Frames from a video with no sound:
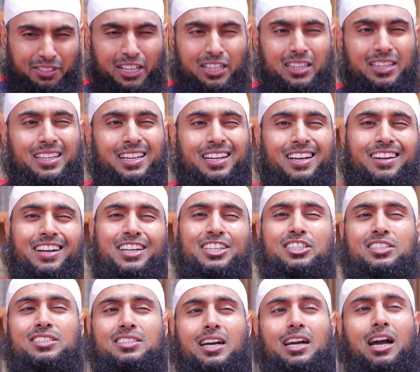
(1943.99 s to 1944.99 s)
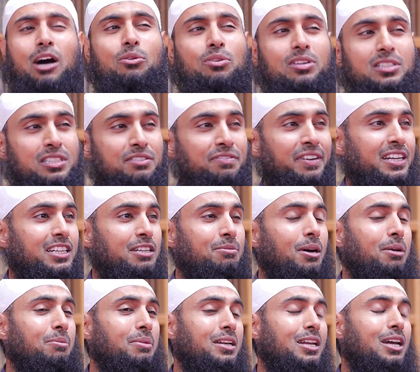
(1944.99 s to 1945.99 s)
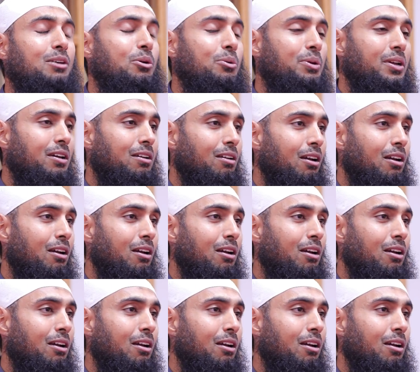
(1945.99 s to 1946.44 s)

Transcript: And the narrations are countless. In fact, Imam al-Nawawi,